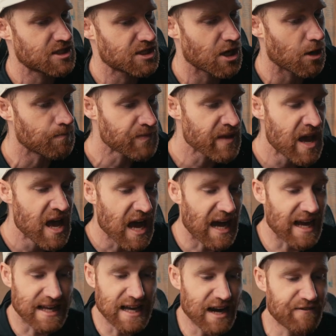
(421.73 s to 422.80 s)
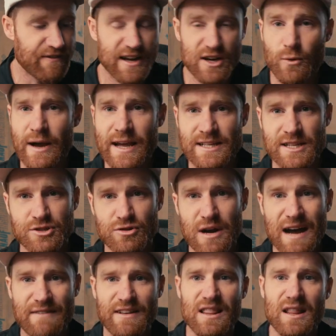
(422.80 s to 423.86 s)
So I got to find a way to
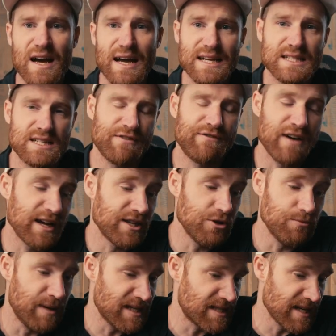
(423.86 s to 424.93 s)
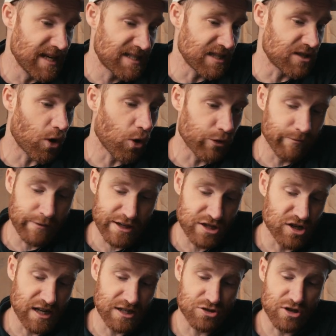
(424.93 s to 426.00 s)
drive clients, to find new business, and to ultimately
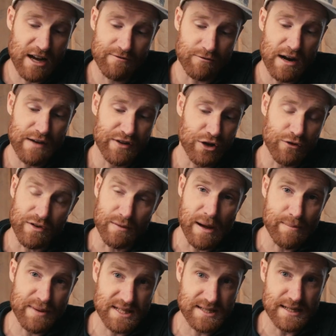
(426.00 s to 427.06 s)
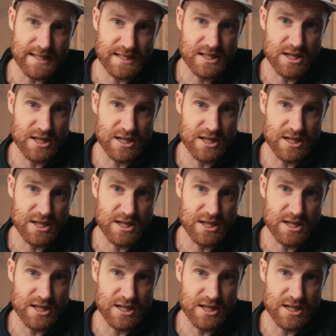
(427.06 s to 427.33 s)
try and drive revenue for my business.